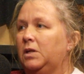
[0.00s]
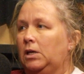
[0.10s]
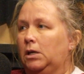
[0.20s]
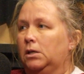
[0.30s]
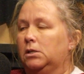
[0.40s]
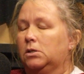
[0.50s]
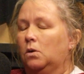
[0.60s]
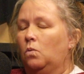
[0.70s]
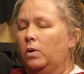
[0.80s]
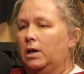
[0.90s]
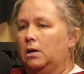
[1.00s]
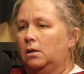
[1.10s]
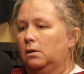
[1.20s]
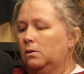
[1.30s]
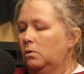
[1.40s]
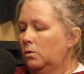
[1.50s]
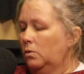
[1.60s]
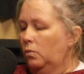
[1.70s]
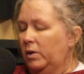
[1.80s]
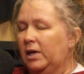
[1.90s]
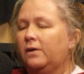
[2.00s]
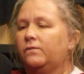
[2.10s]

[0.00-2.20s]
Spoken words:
is when we get